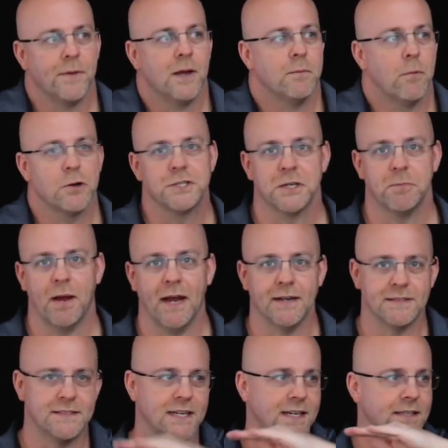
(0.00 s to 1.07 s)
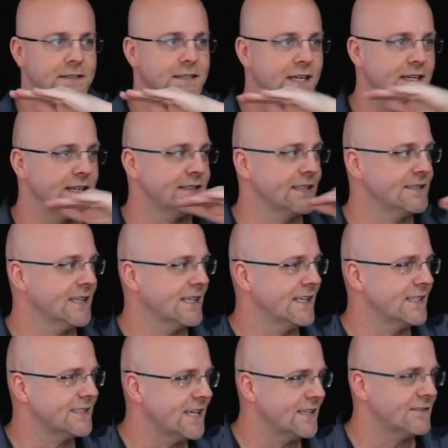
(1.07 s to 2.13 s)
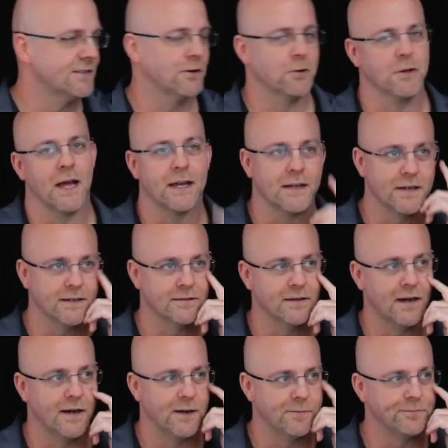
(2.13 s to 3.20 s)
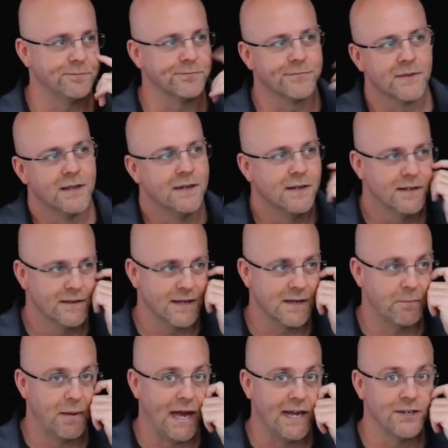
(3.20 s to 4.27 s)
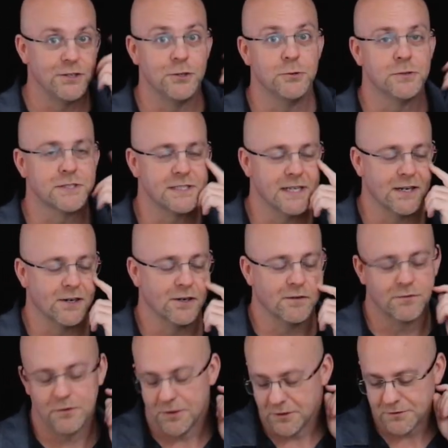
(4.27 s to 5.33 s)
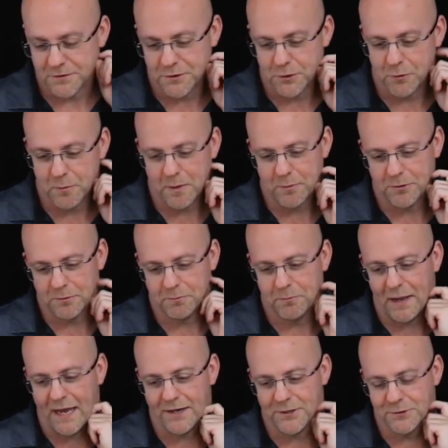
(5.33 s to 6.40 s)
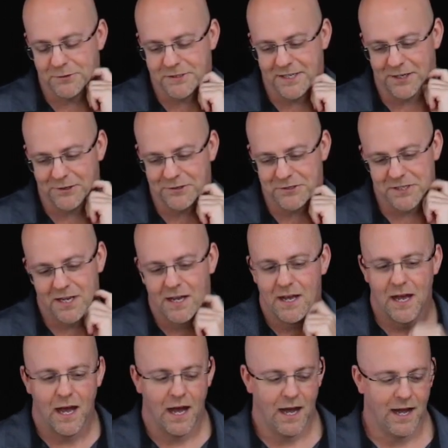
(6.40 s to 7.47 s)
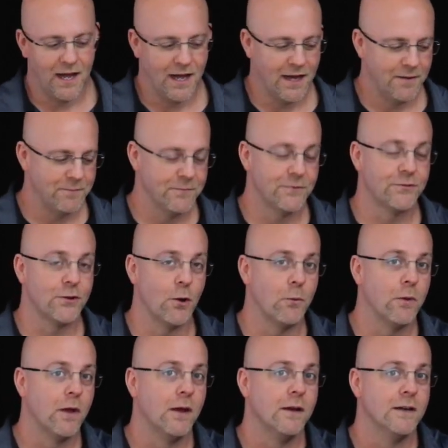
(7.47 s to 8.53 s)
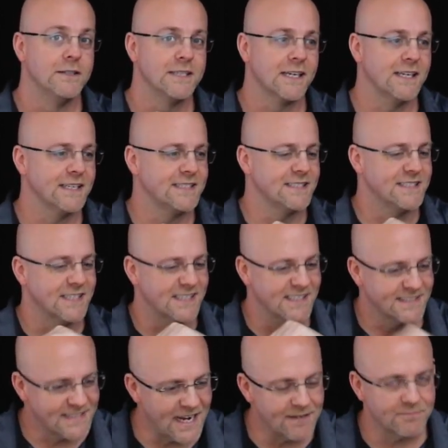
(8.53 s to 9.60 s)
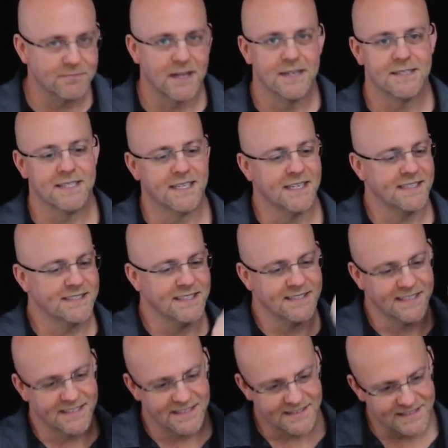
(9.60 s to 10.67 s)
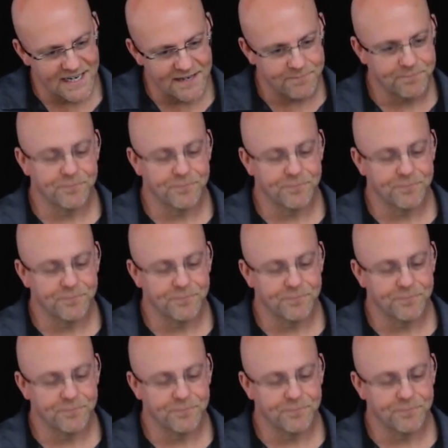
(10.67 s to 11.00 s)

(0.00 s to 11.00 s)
marching band. Digga-da-da-digga-da-da. Or like a bad news ticker, for those of you who remember bad news tickers. So digga-da-da-digga-da-da. Digga-da-da-digga-da-da.